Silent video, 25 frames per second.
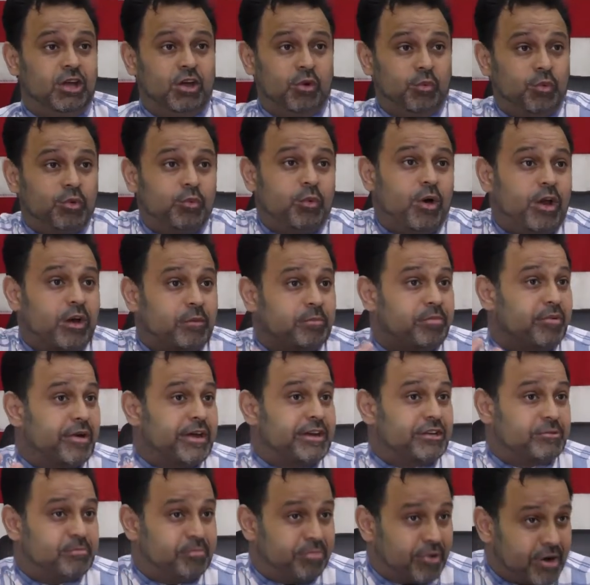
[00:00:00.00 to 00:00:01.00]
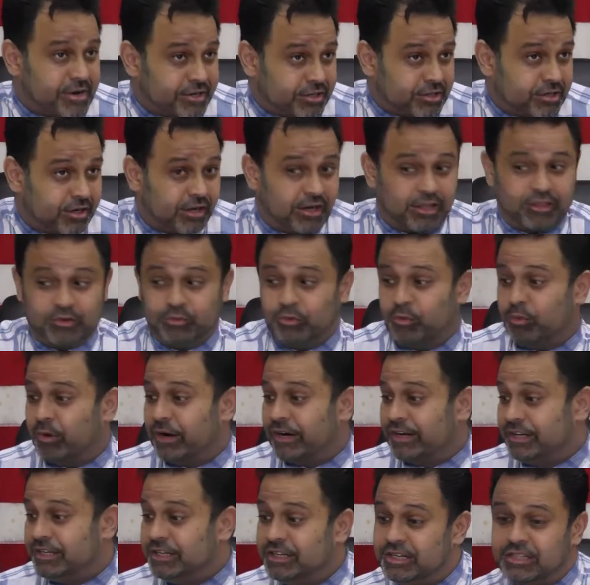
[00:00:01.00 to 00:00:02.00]
We want to break bread together. We
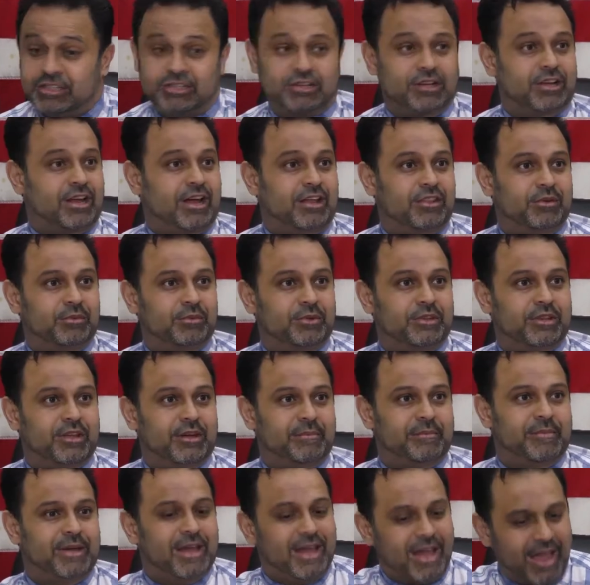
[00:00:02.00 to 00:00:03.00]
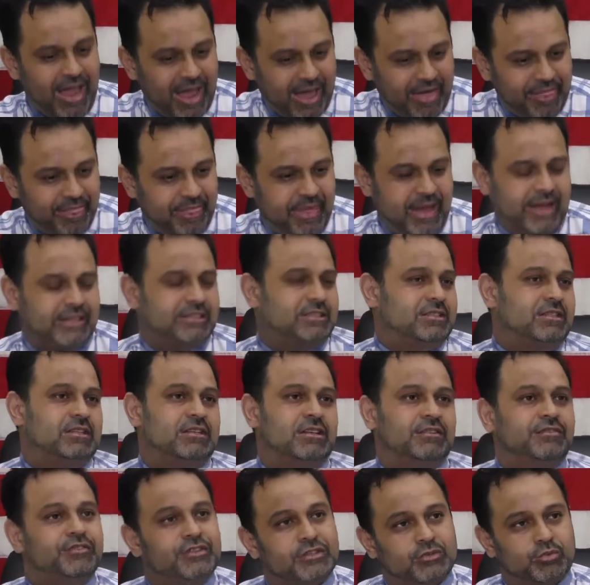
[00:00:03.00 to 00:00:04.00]
want to eat together with them. And that's the
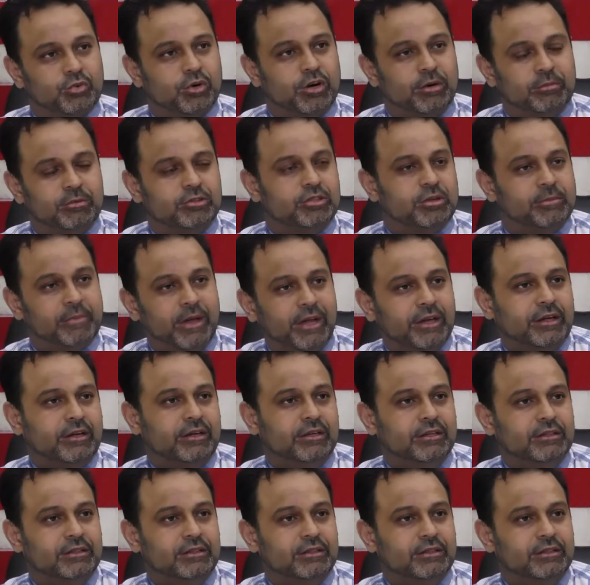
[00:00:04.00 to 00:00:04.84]
difference we're able to make.